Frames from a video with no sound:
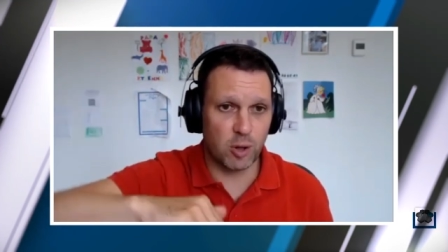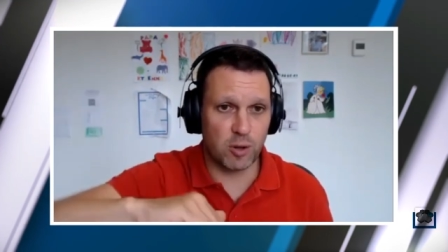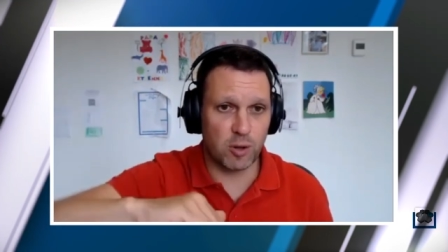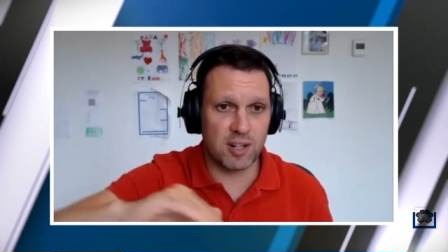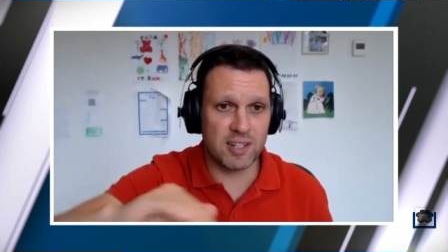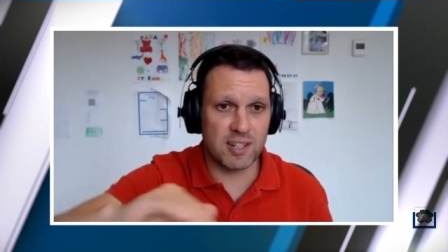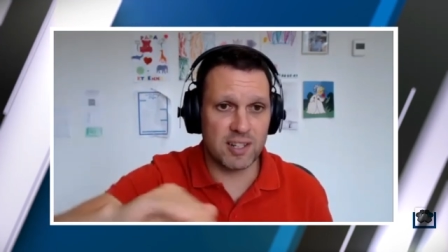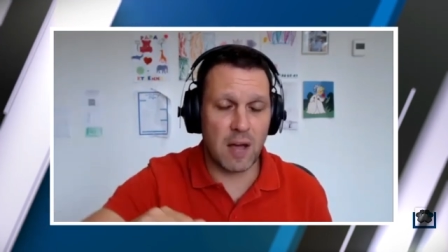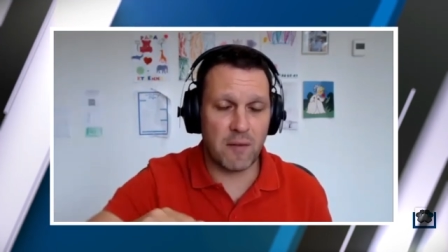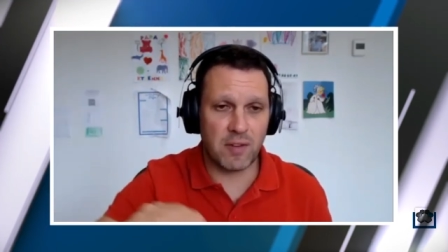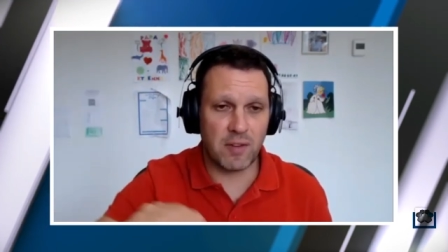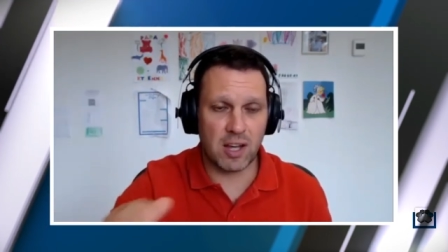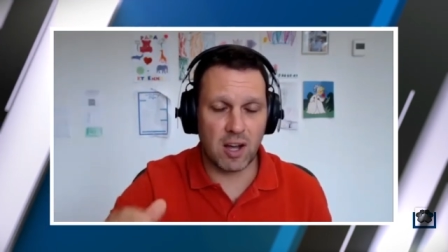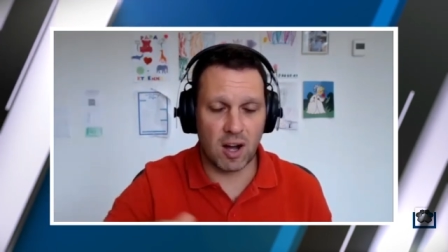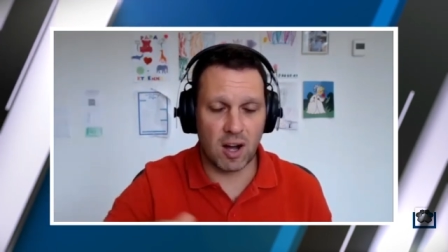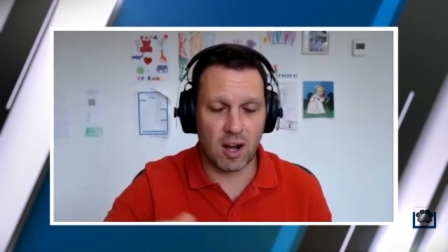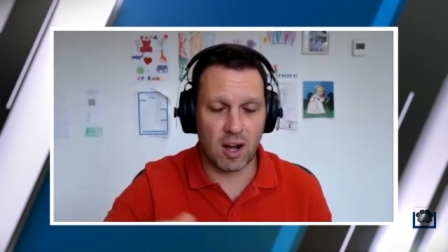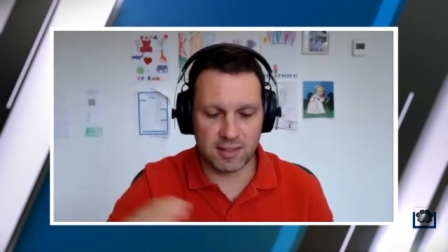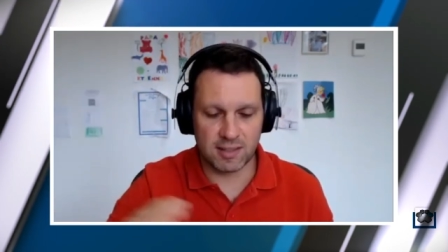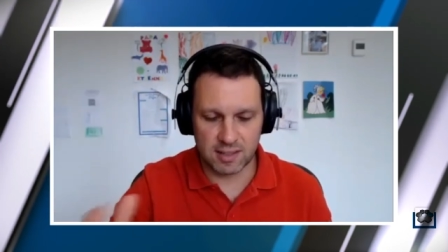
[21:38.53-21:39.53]
lower staffing
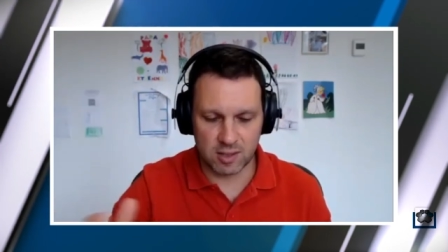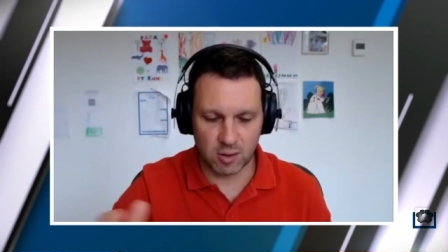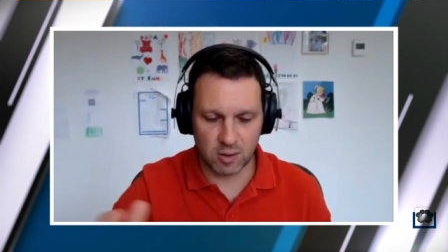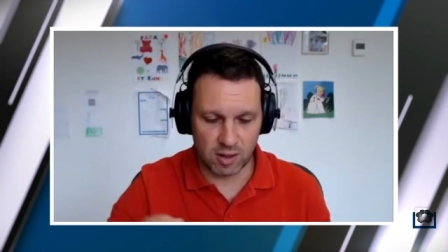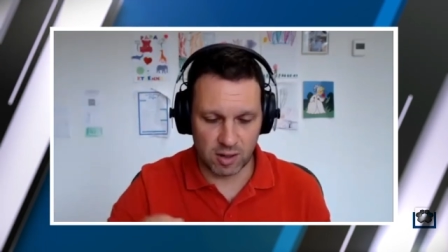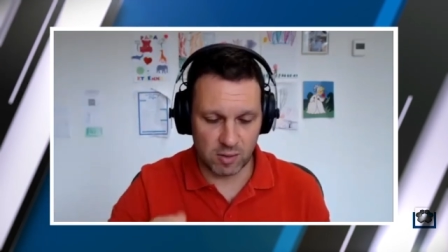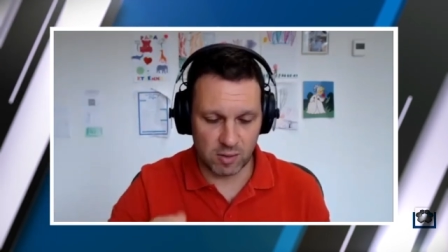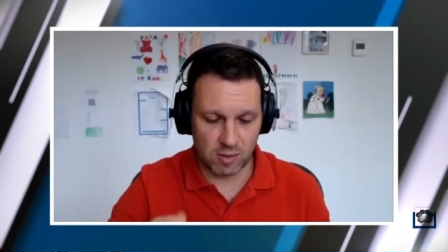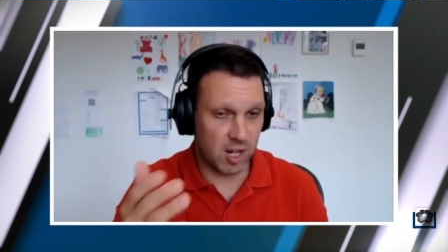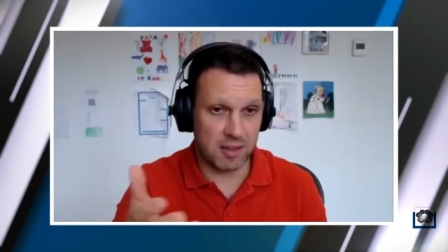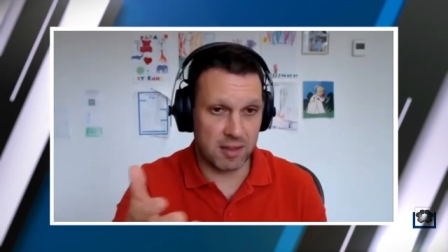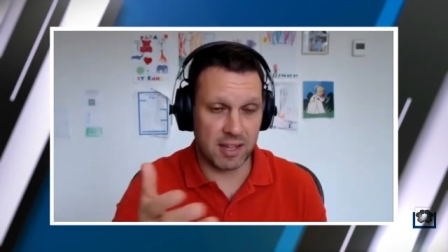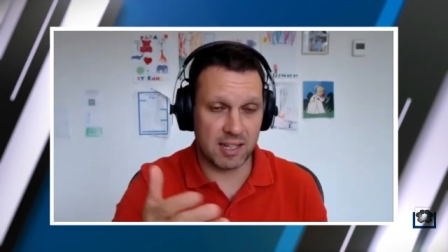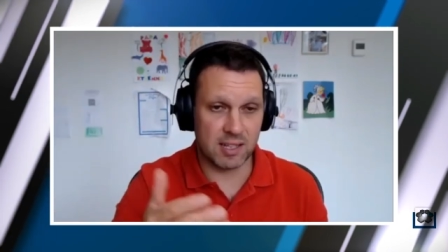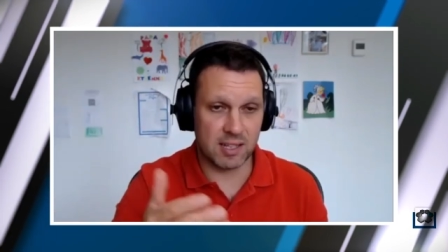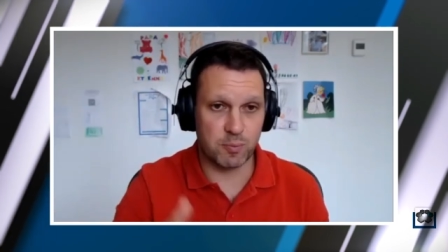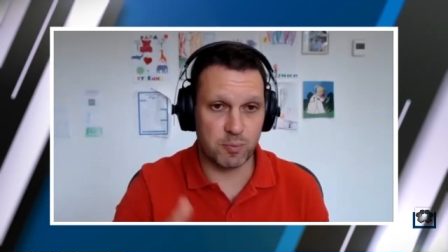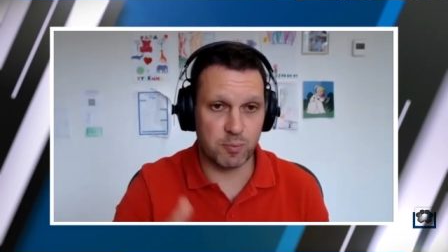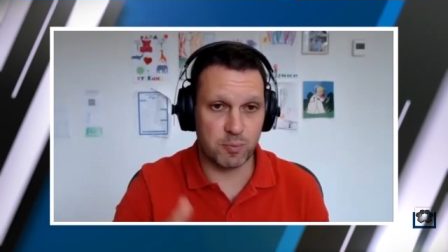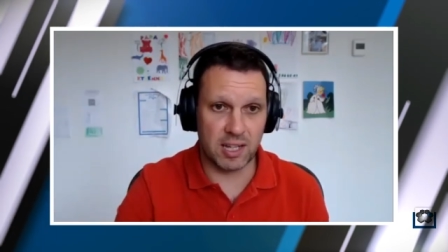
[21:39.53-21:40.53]
costs and so on, which I think
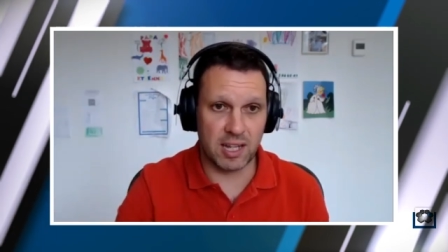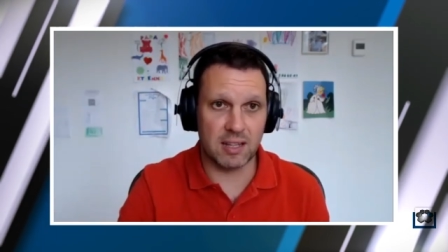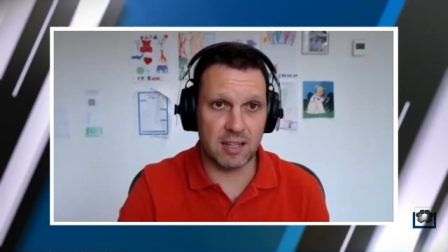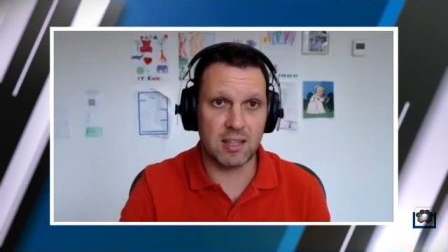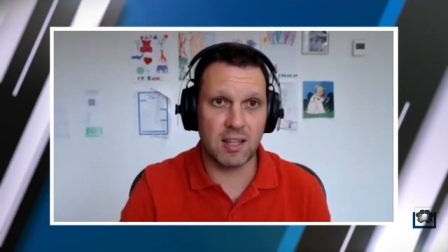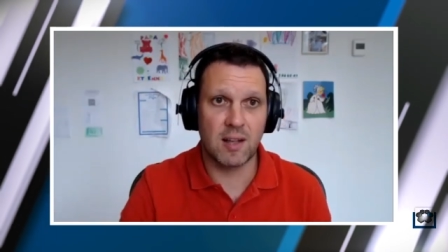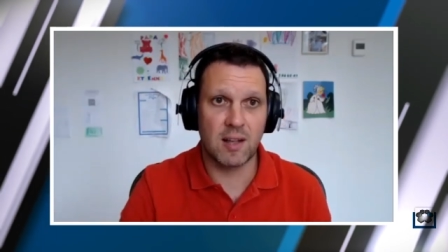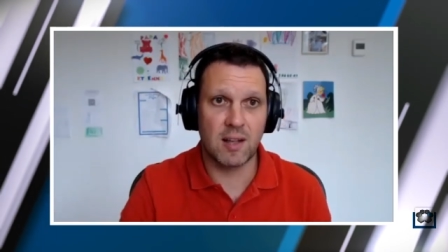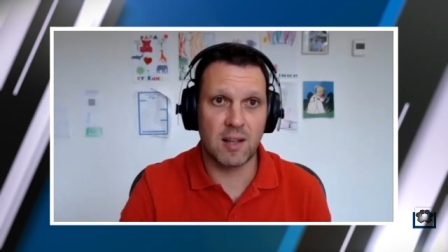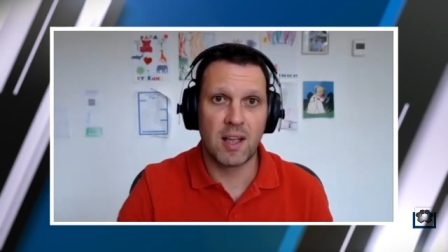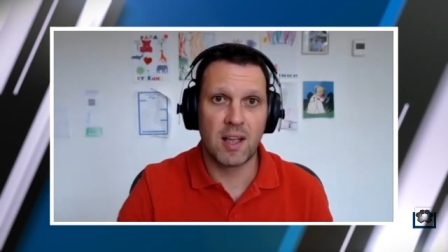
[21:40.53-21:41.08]
mm-hmm. is brilliant.